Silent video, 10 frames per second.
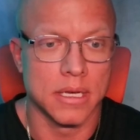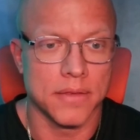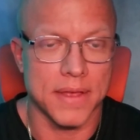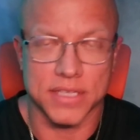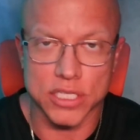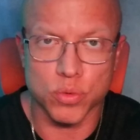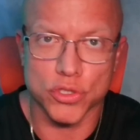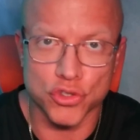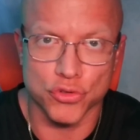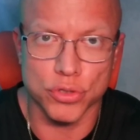That this
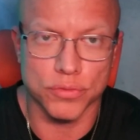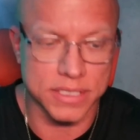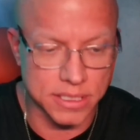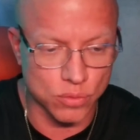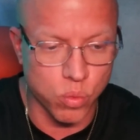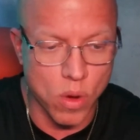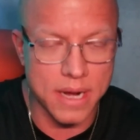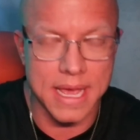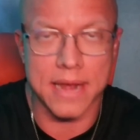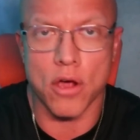was true. This is
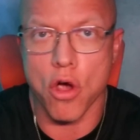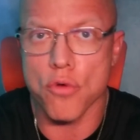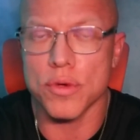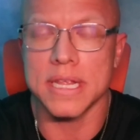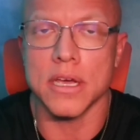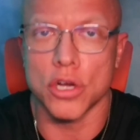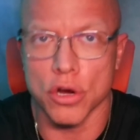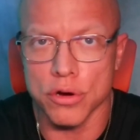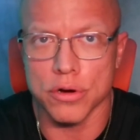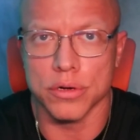what had already
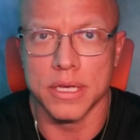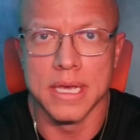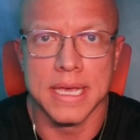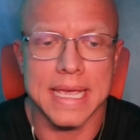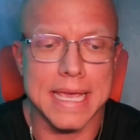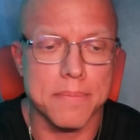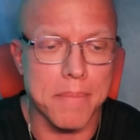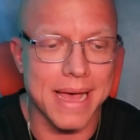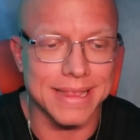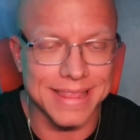occurred in
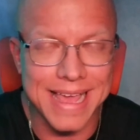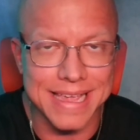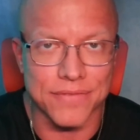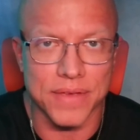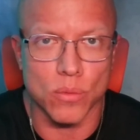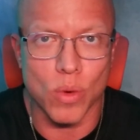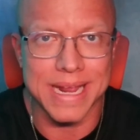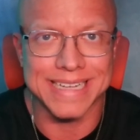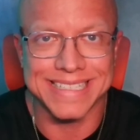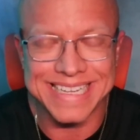my life. And when
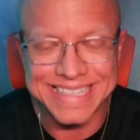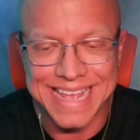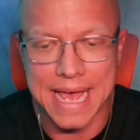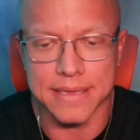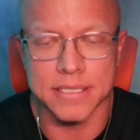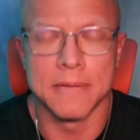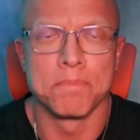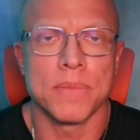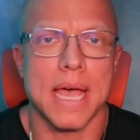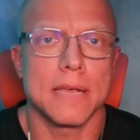I did that,
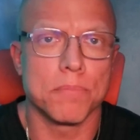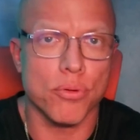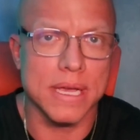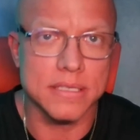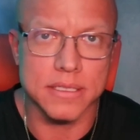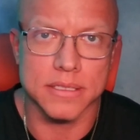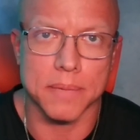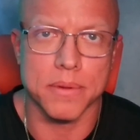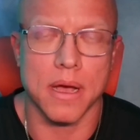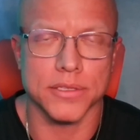I impressed the
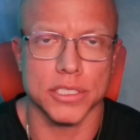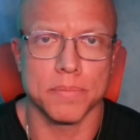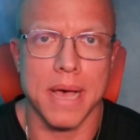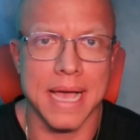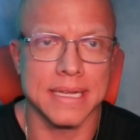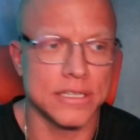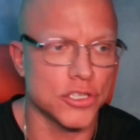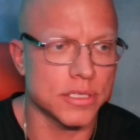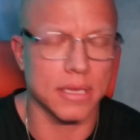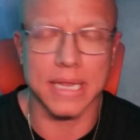subconscious mind and
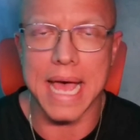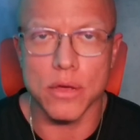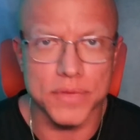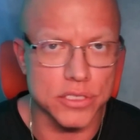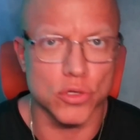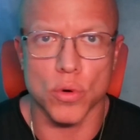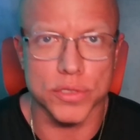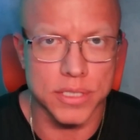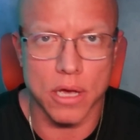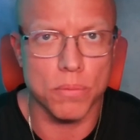just allowed these
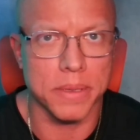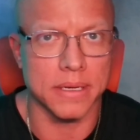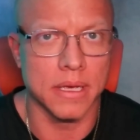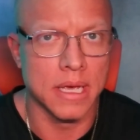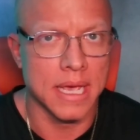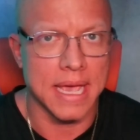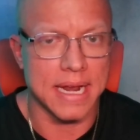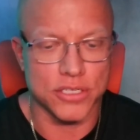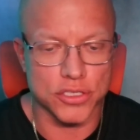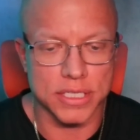doors to open.
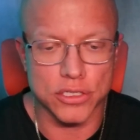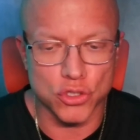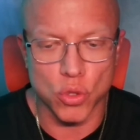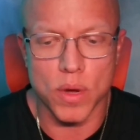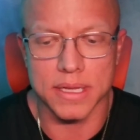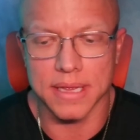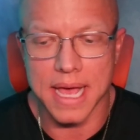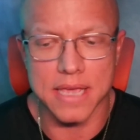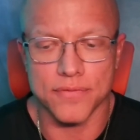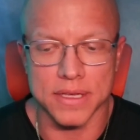And I just enjoyed
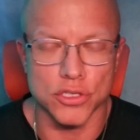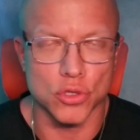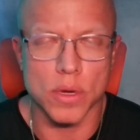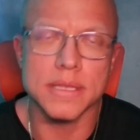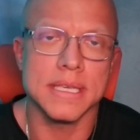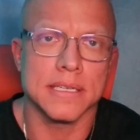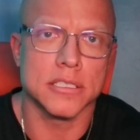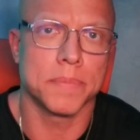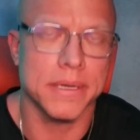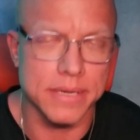life, enjoyed the
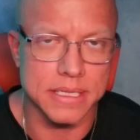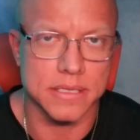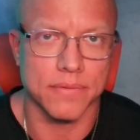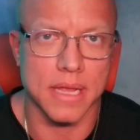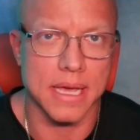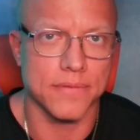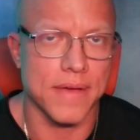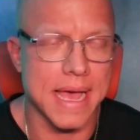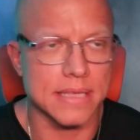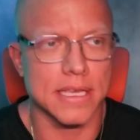experience of life
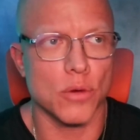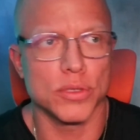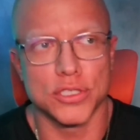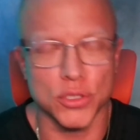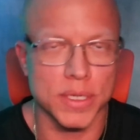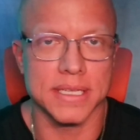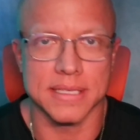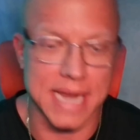as I was doing this.